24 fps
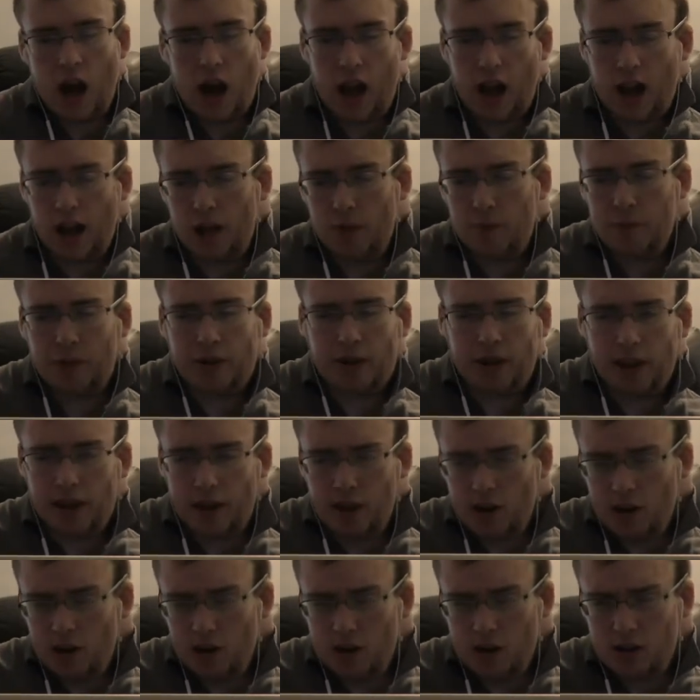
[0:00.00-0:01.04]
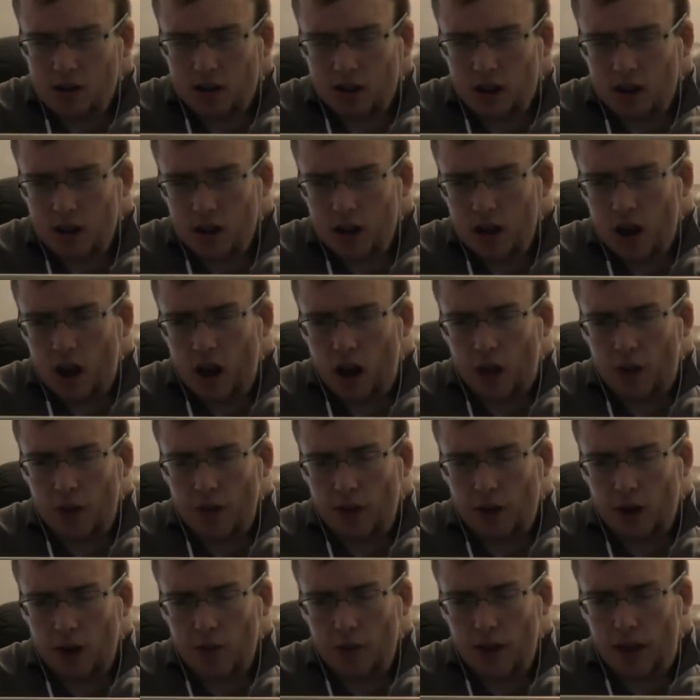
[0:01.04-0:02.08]
It appeared... Let
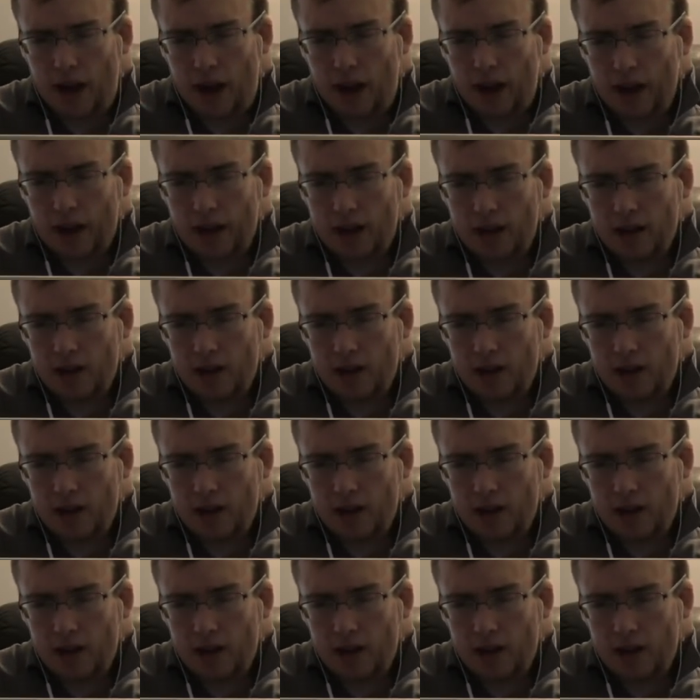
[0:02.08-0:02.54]
me go back.